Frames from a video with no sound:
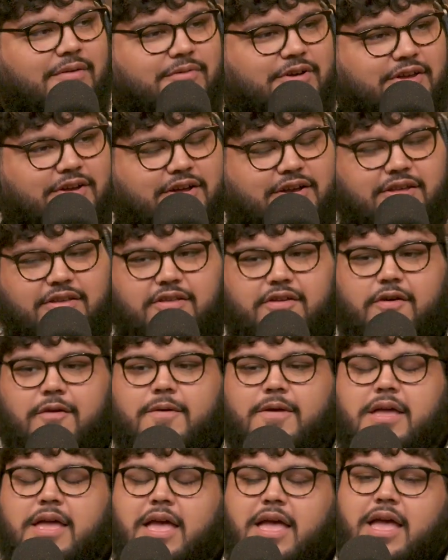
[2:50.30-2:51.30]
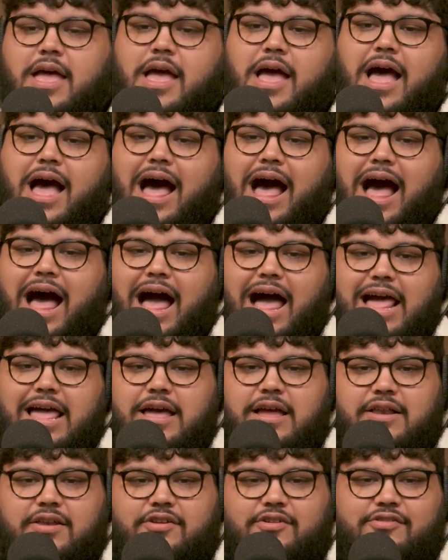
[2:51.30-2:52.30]
What are you going to do? I
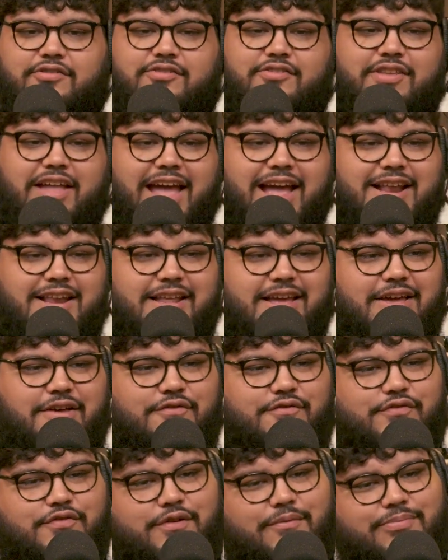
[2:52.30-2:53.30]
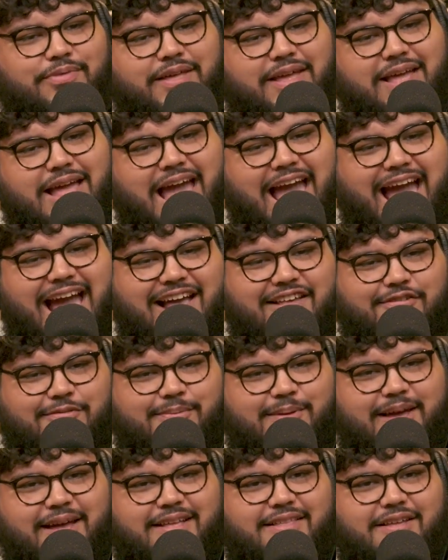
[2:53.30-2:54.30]
understand it from the
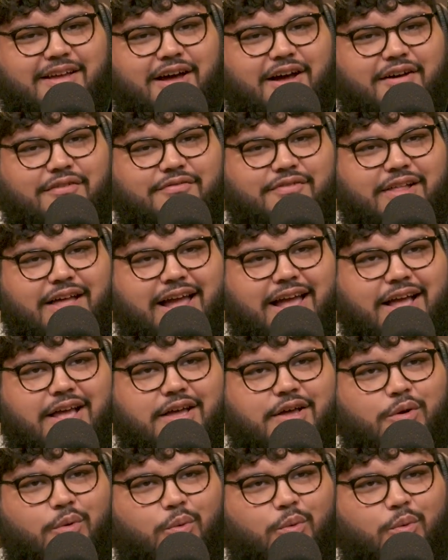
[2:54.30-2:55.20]
aspect of like,